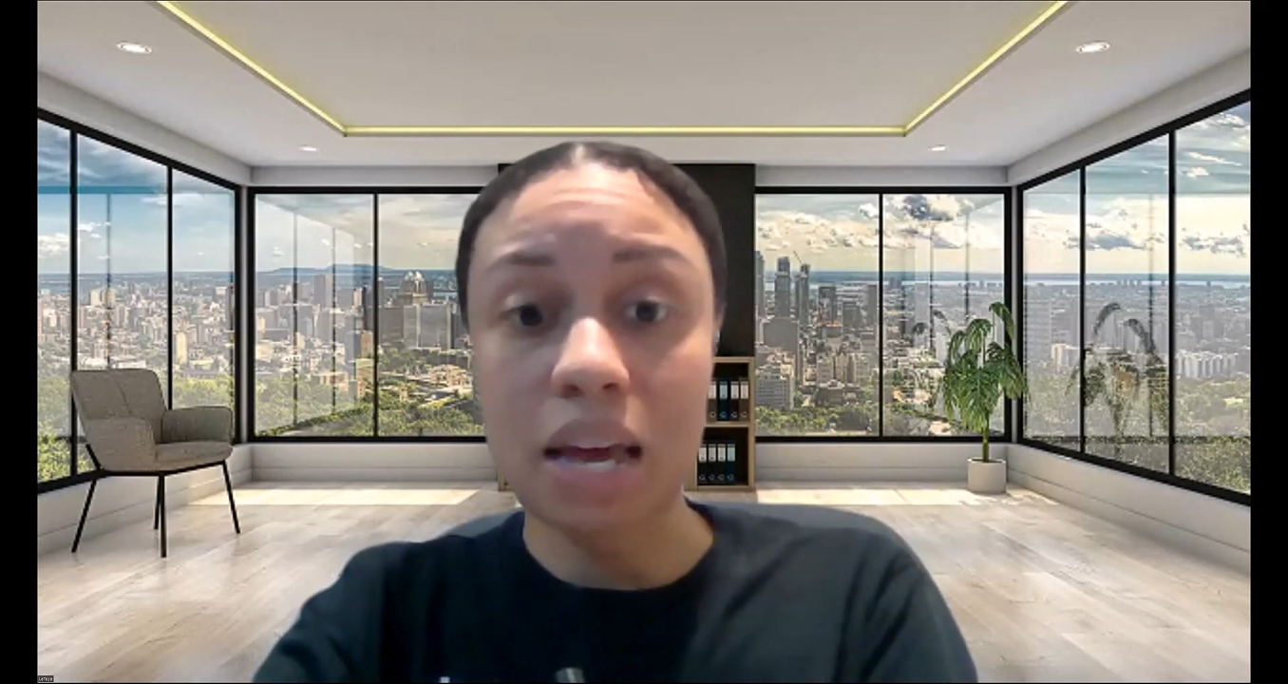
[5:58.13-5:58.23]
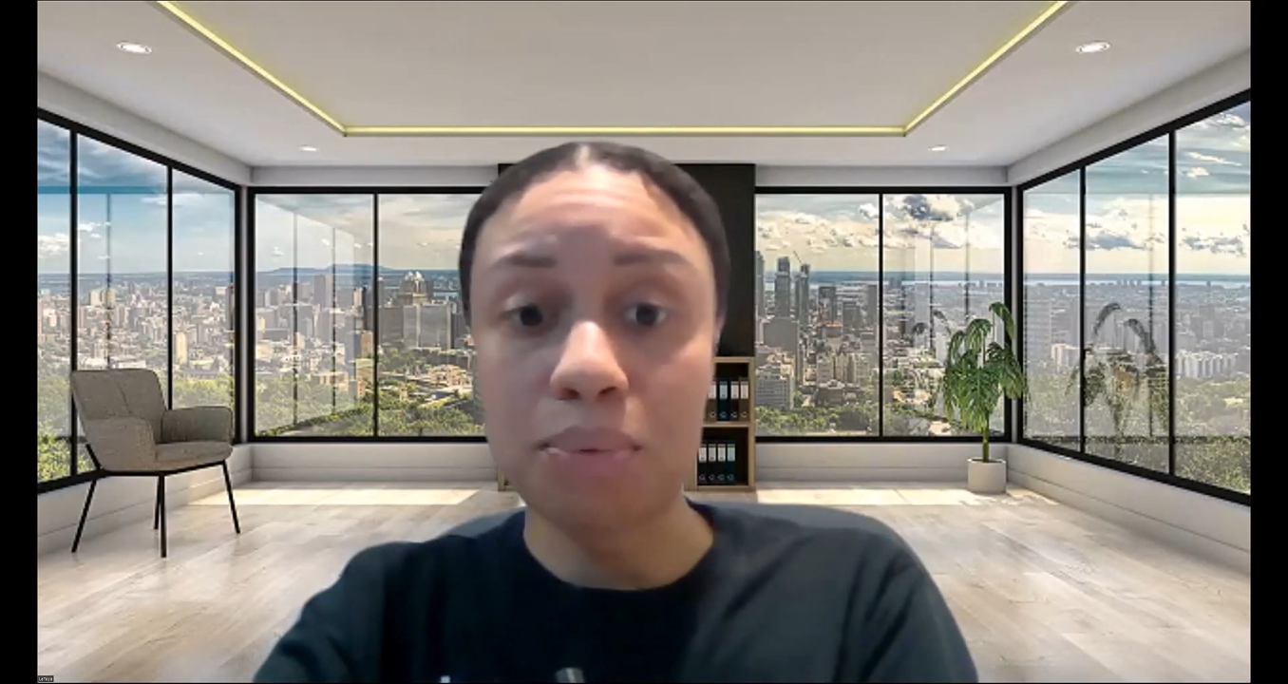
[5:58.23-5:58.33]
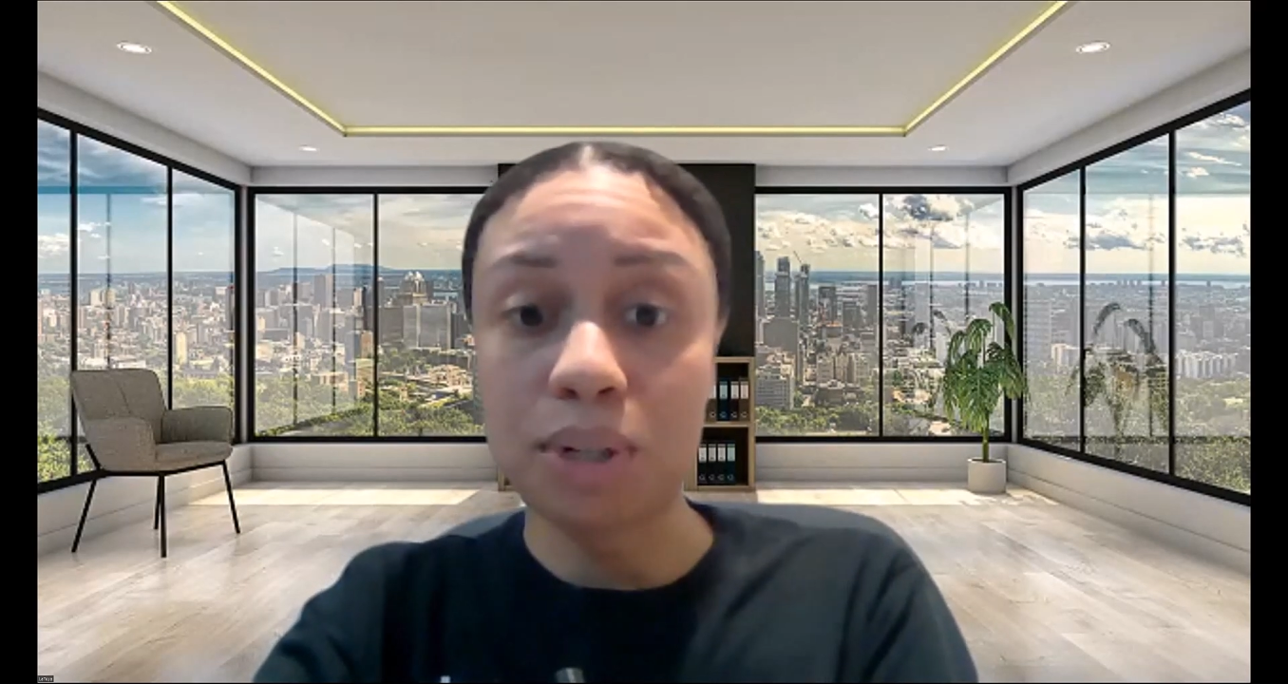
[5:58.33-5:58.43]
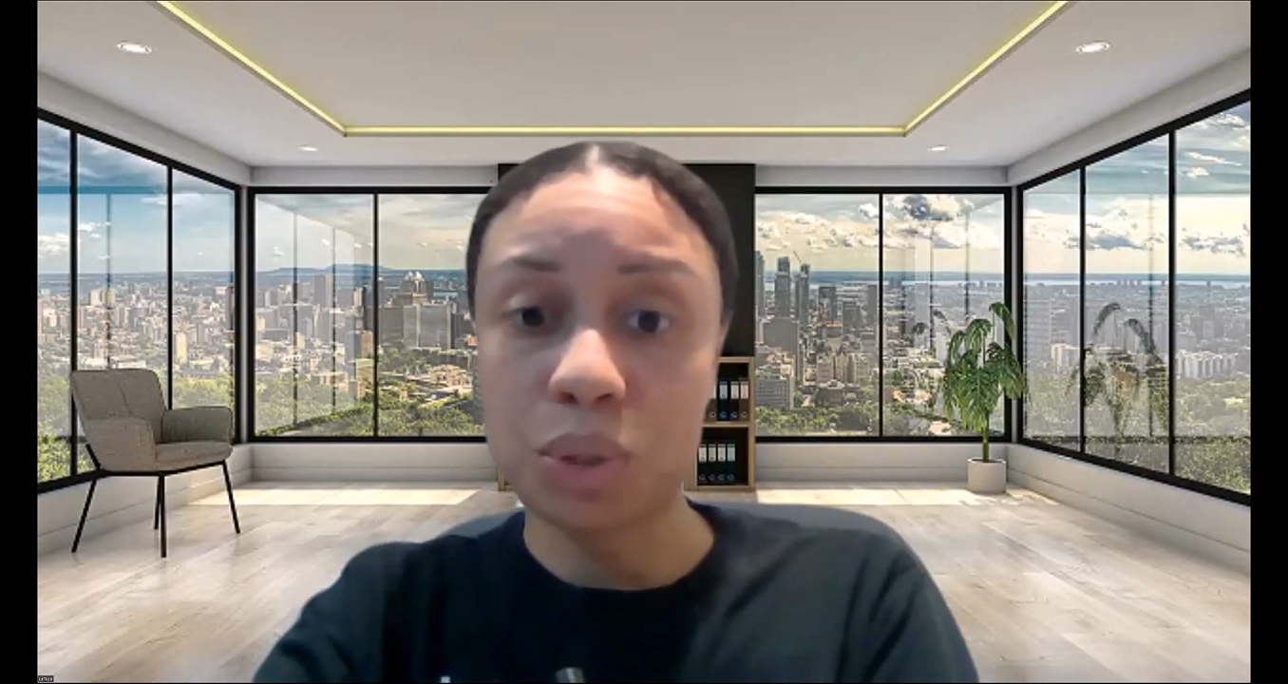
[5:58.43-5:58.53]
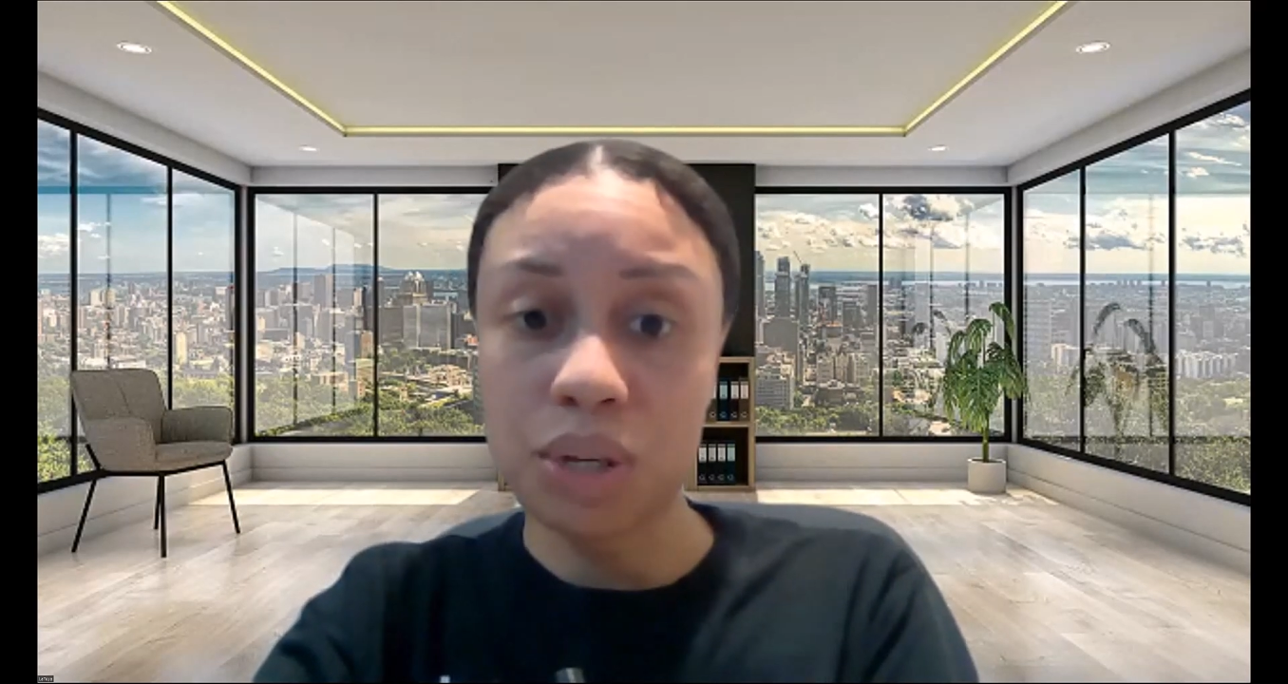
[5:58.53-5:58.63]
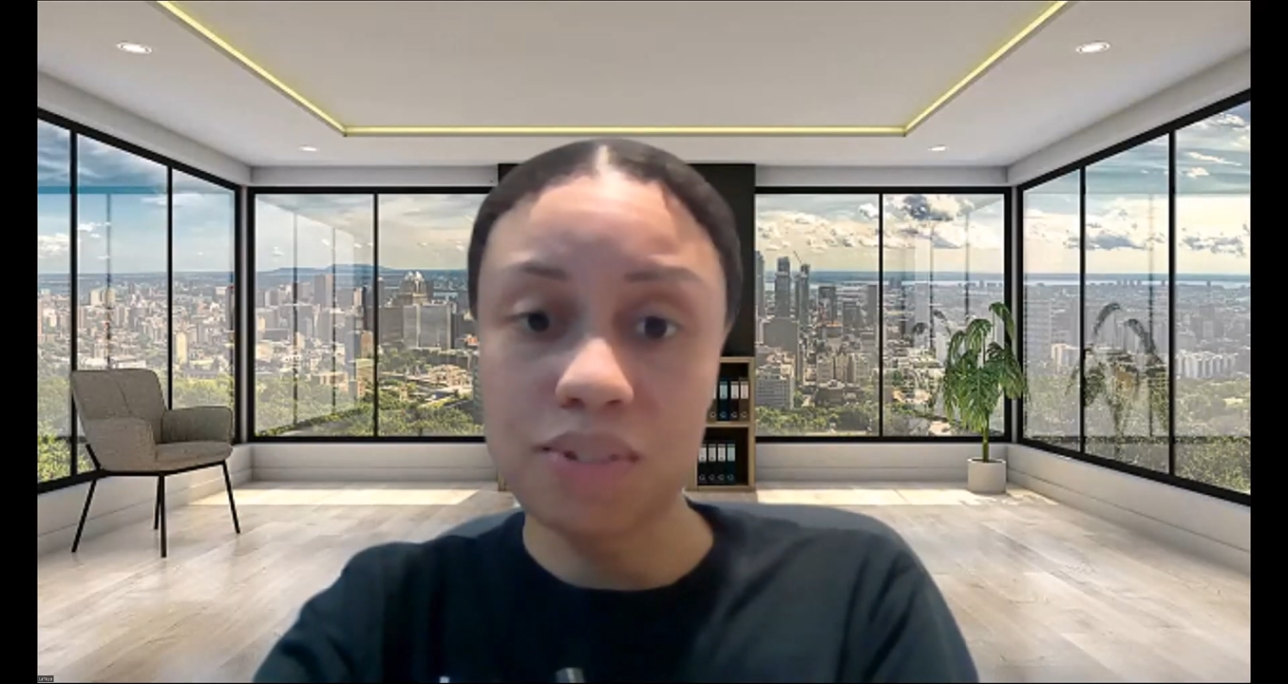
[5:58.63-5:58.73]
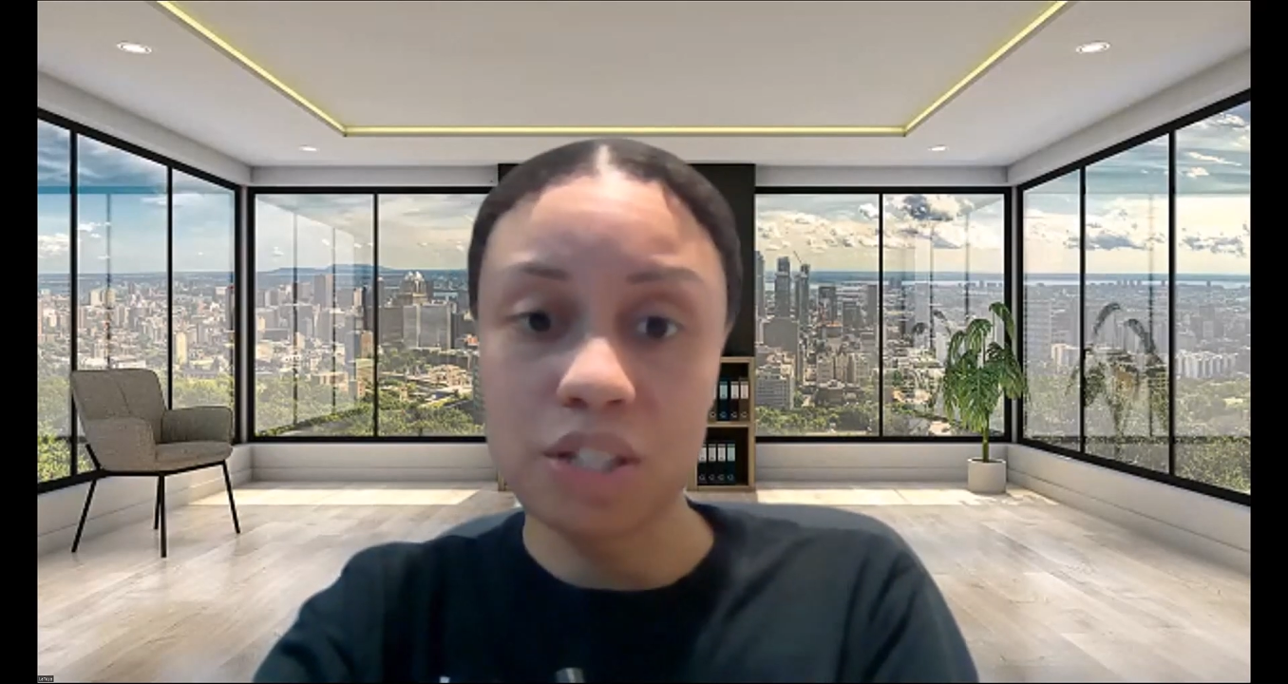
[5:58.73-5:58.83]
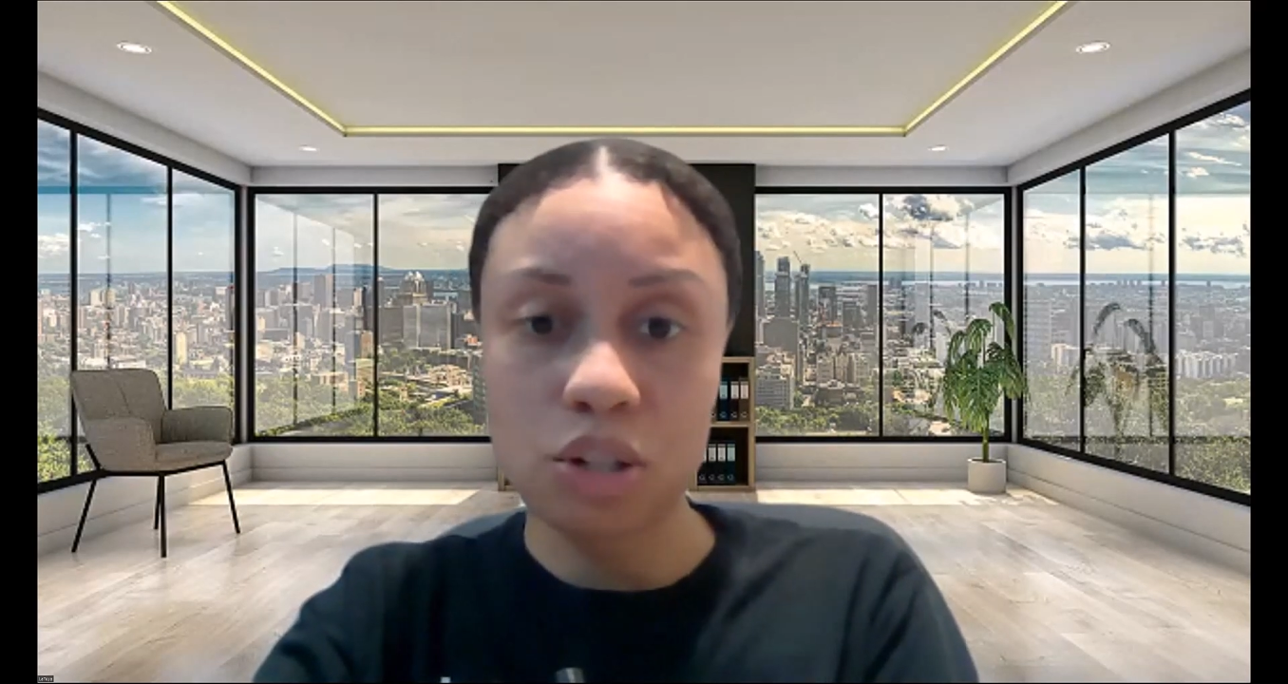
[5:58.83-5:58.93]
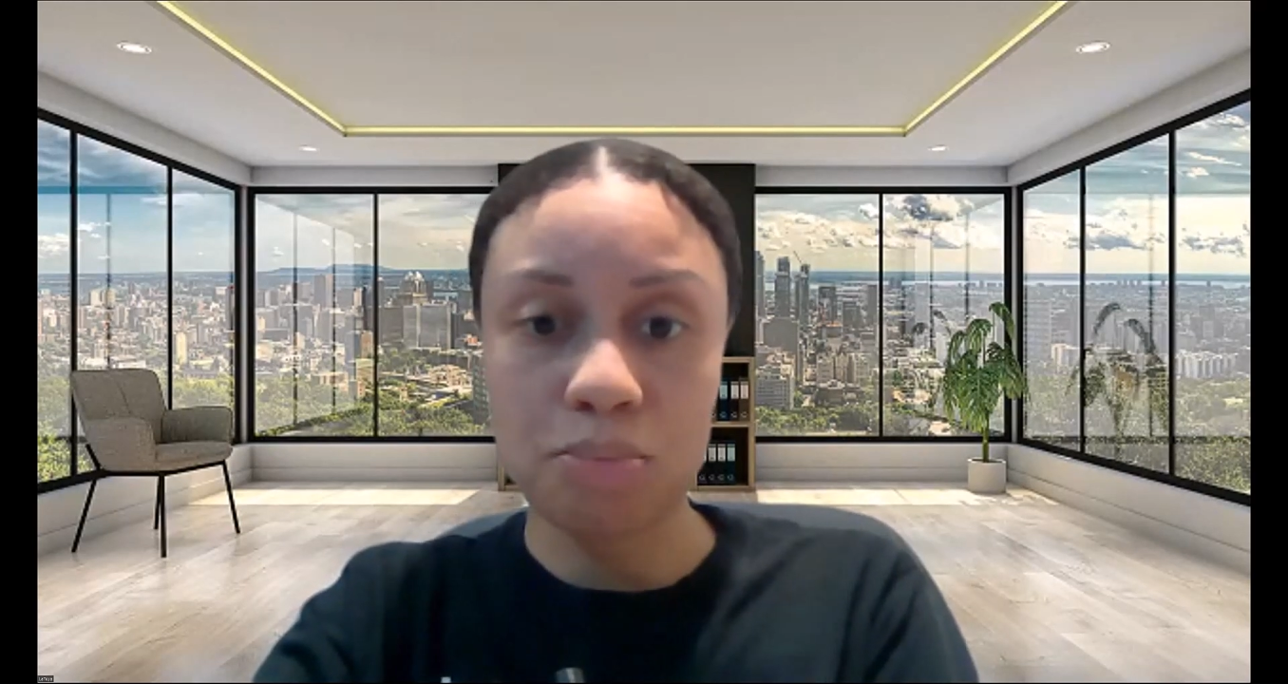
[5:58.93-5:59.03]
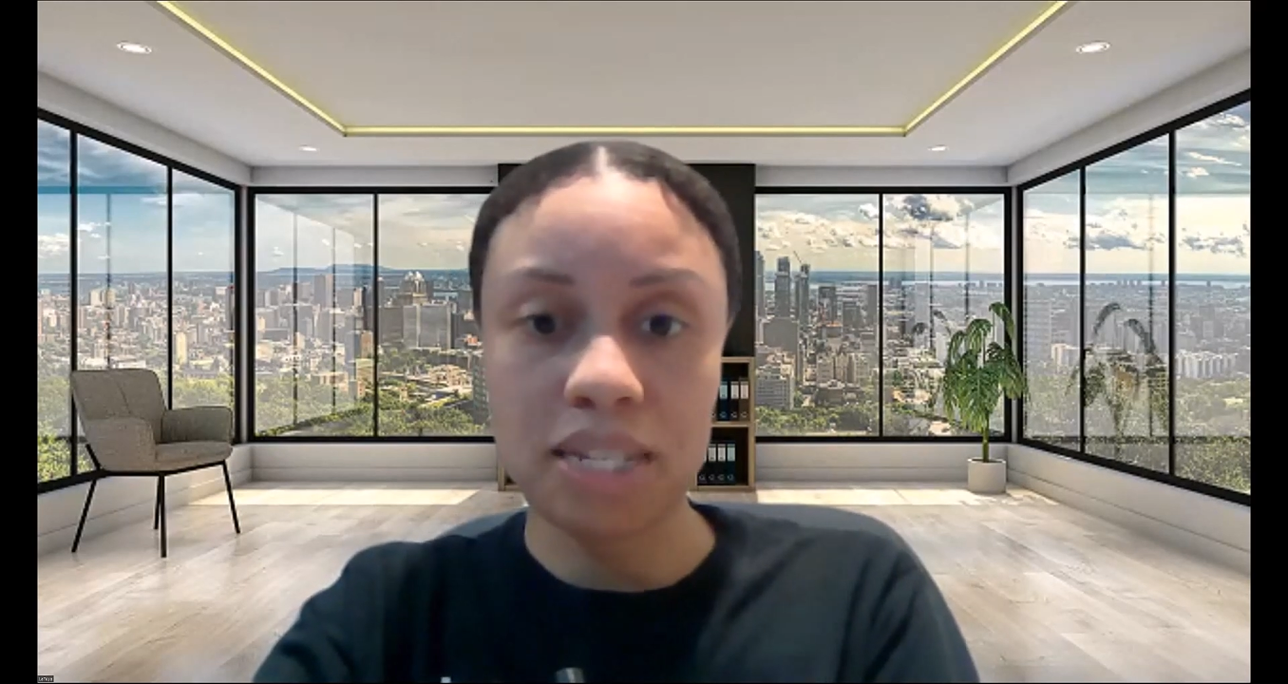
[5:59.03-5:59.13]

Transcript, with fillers: that retrieves those